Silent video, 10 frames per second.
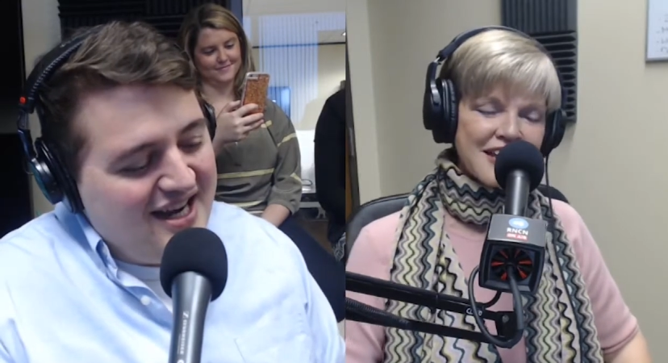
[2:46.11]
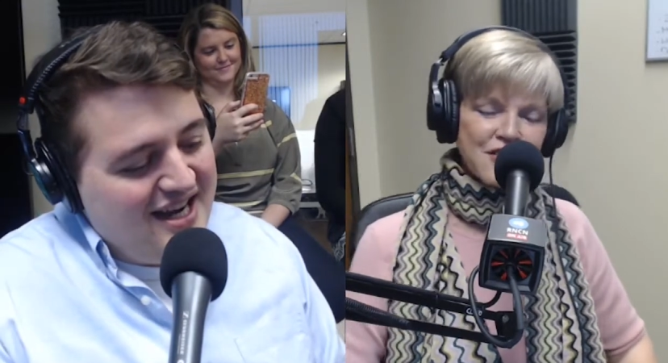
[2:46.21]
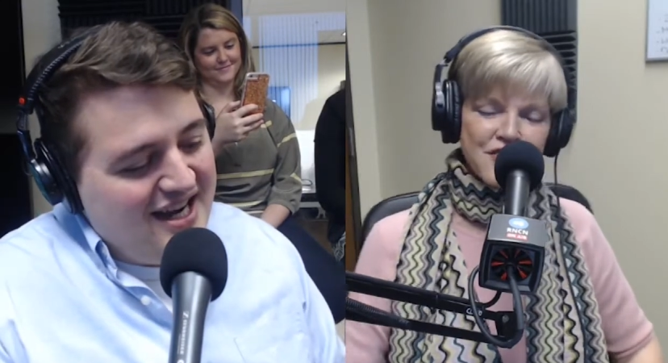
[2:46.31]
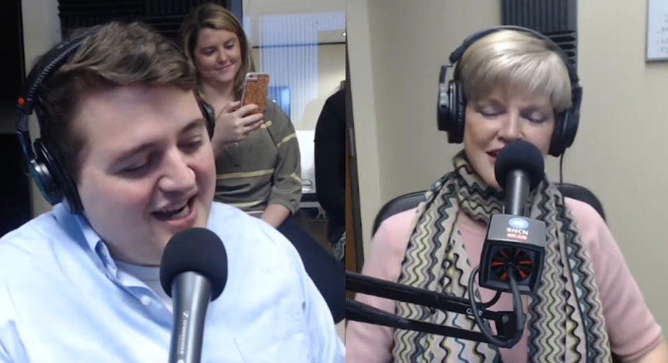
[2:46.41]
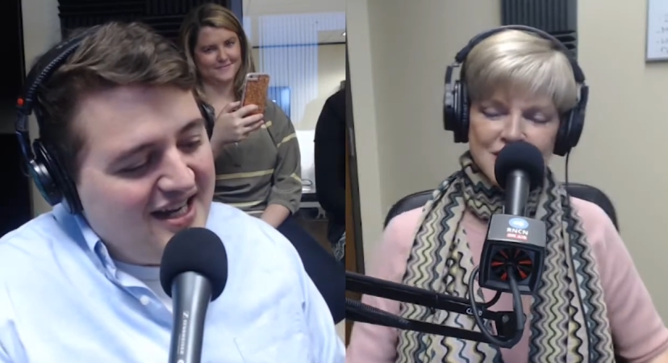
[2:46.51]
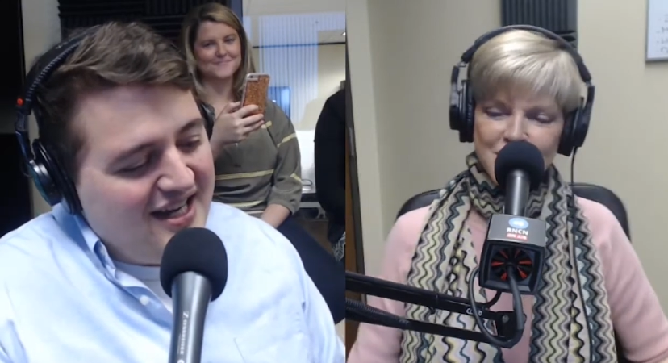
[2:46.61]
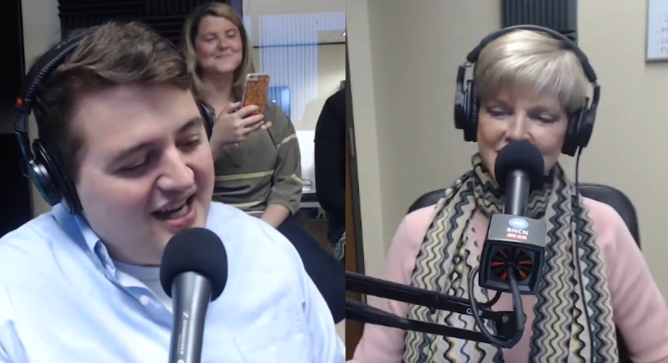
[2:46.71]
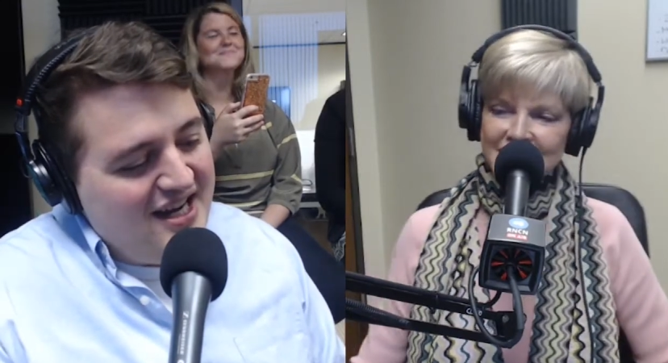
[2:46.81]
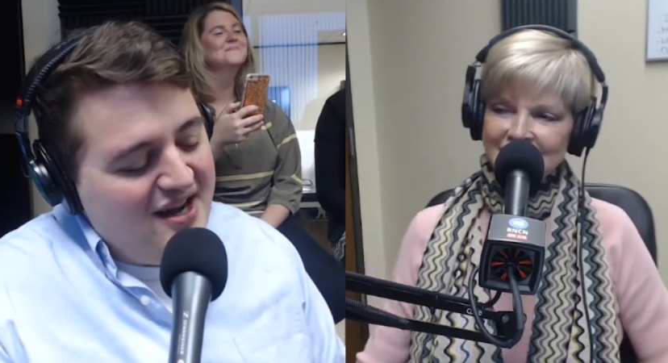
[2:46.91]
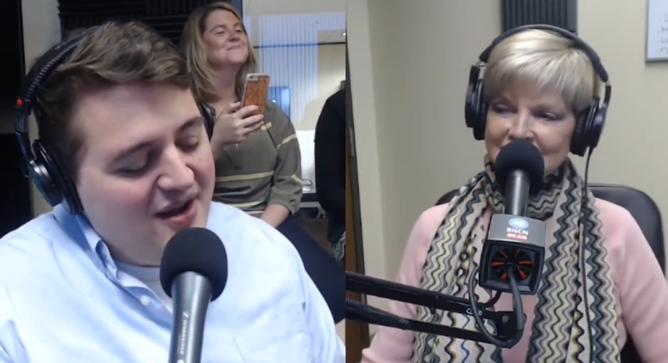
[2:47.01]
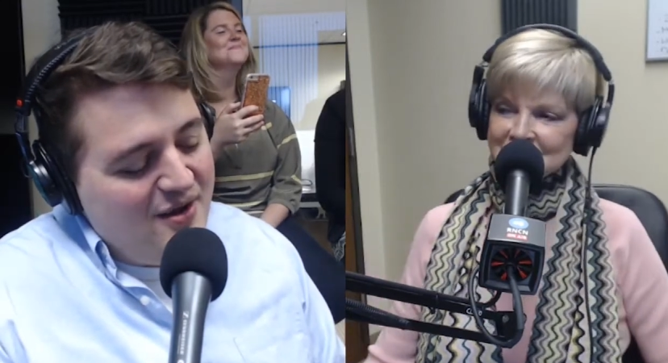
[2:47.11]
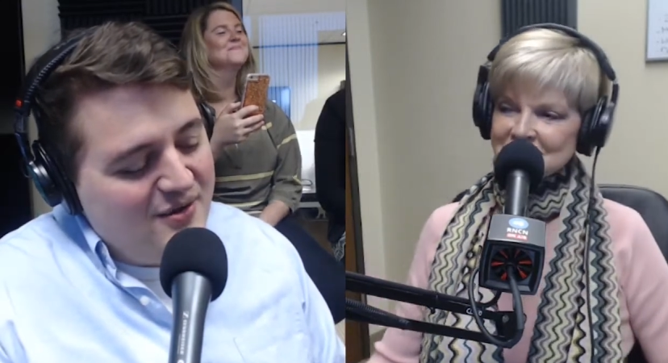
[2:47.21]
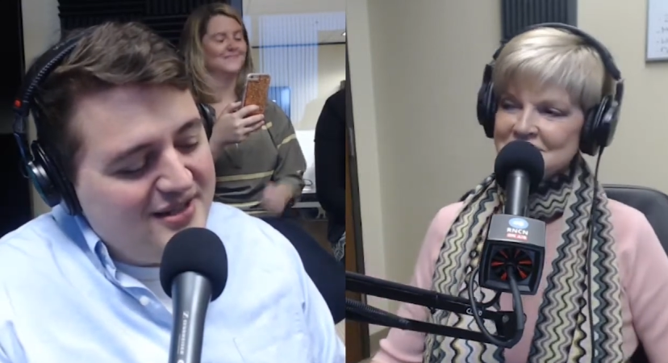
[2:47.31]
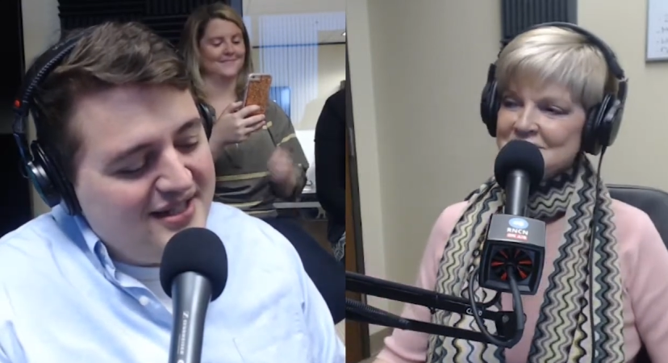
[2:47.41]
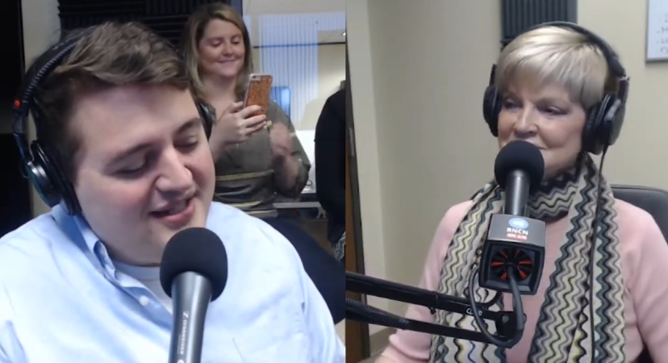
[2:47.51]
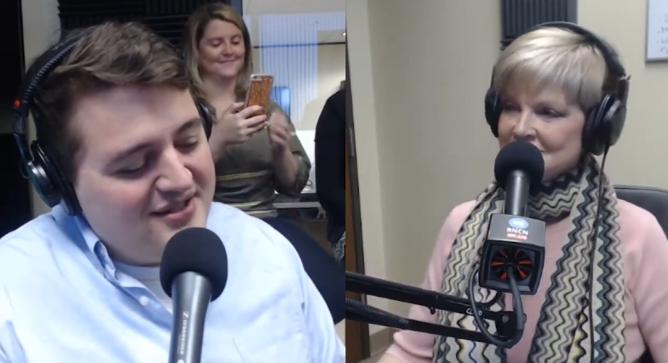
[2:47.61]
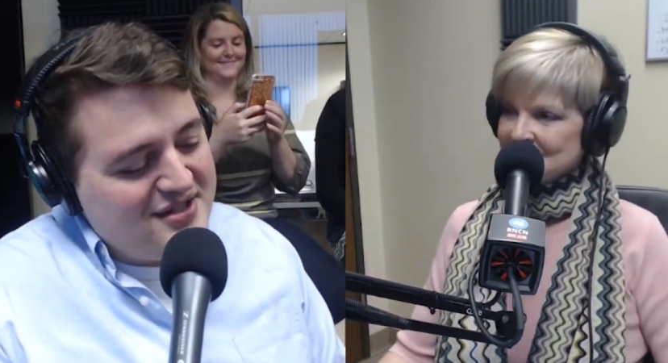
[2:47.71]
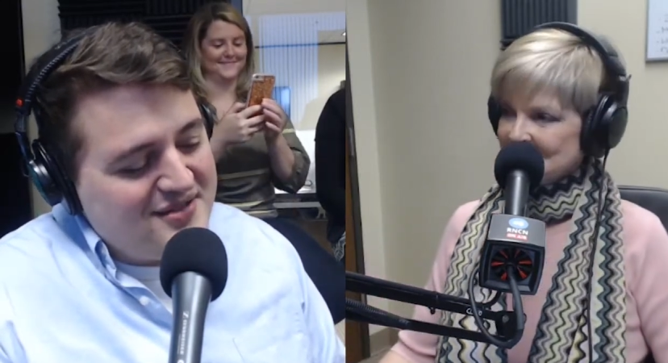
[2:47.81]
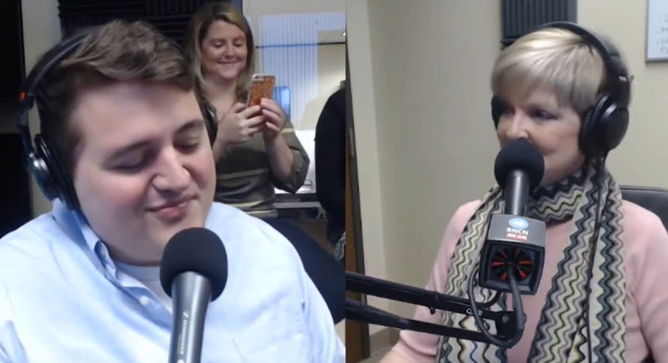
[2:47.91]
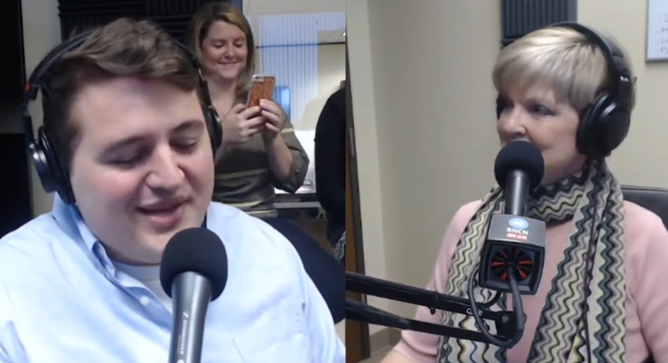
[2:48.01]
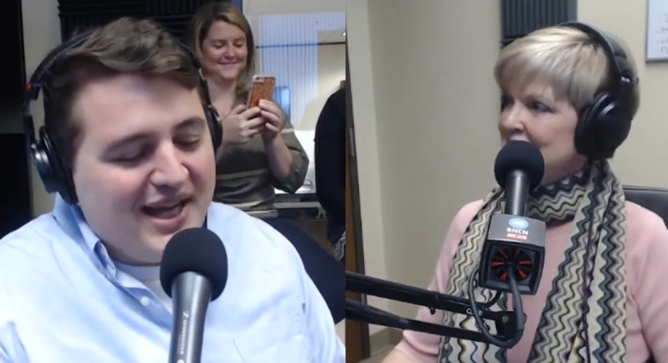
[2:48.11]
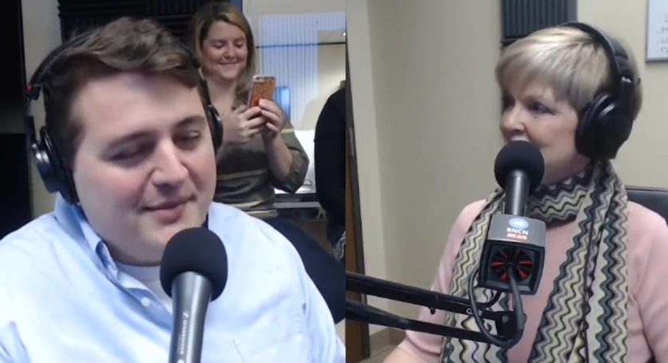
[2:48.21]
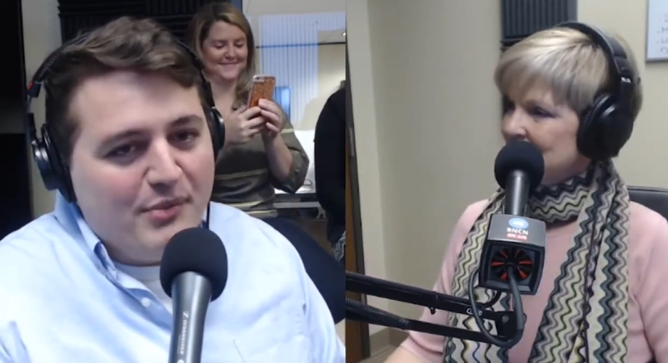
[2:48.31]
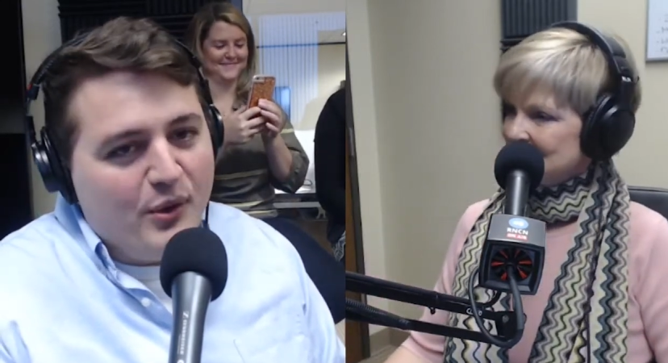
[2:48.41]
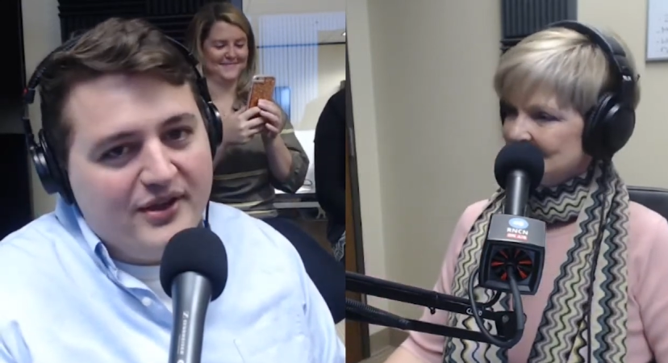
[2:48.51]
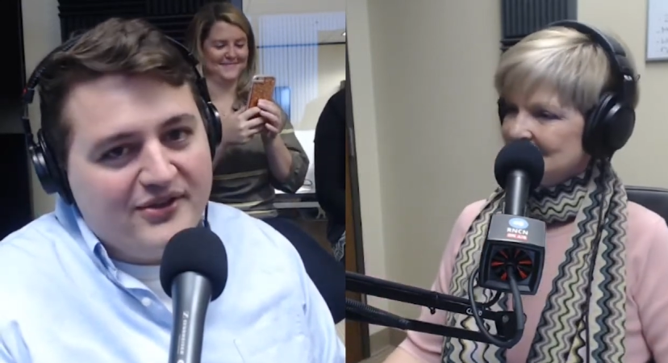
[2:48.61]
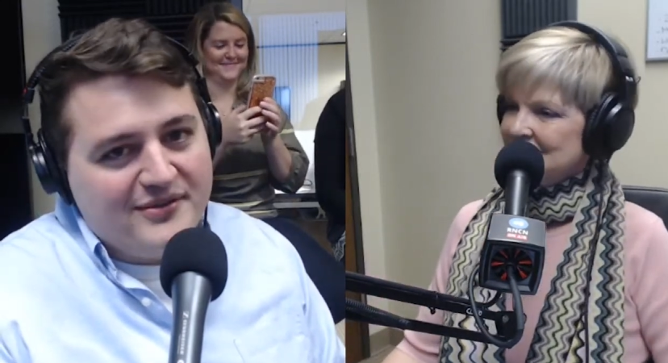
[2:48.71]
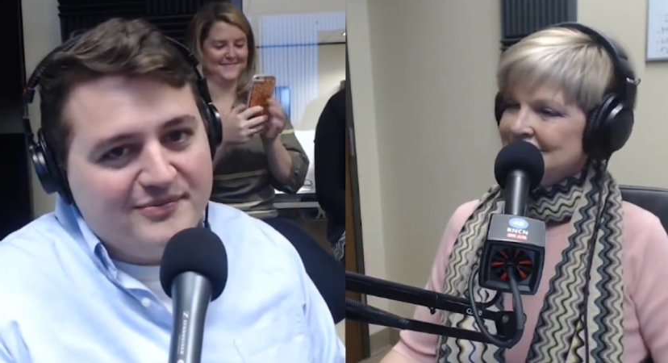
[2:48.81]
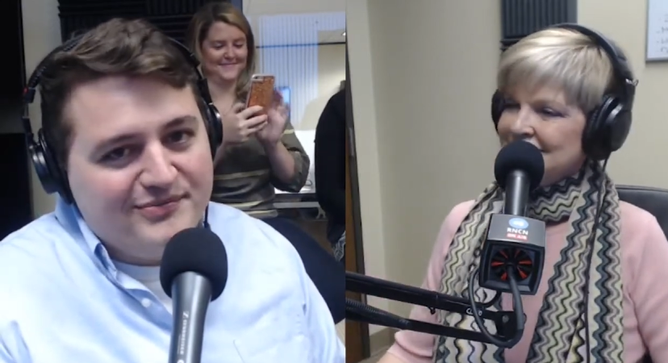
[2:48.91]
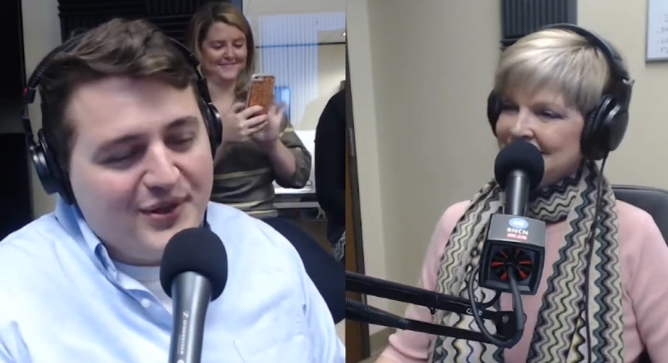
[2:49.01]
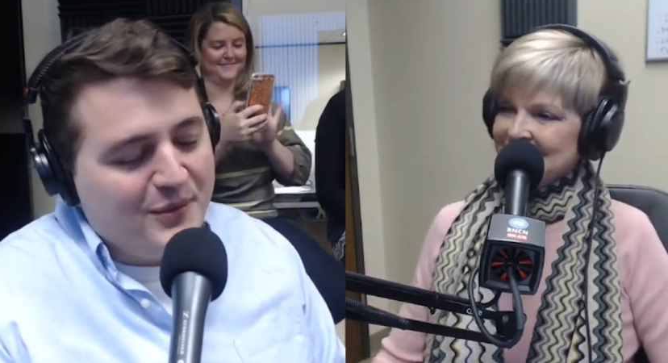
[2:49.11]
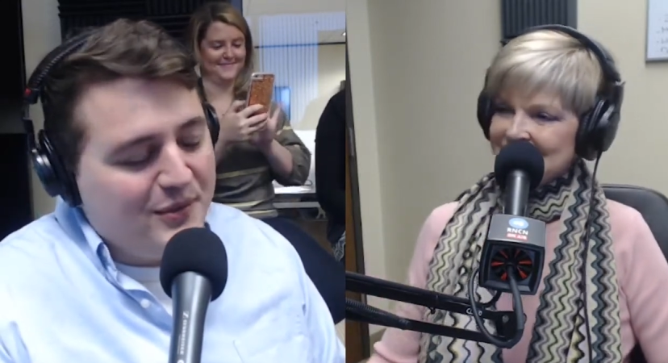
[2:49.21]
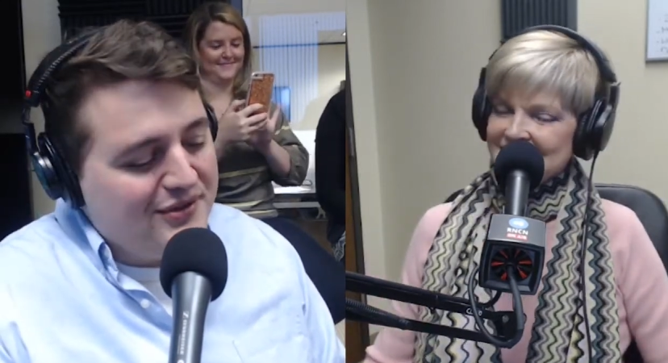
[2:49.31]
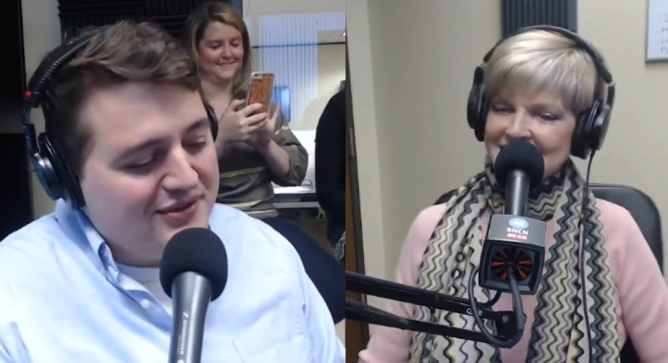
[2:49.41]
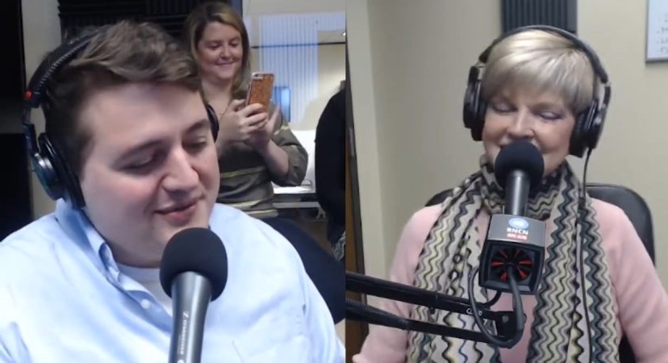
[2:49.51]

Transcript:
Speaker 1: in the face right you now. You
Speaker 2: know, mm -hmm. just ah, mm-hmm. boys, mm -hmm. they're the worst.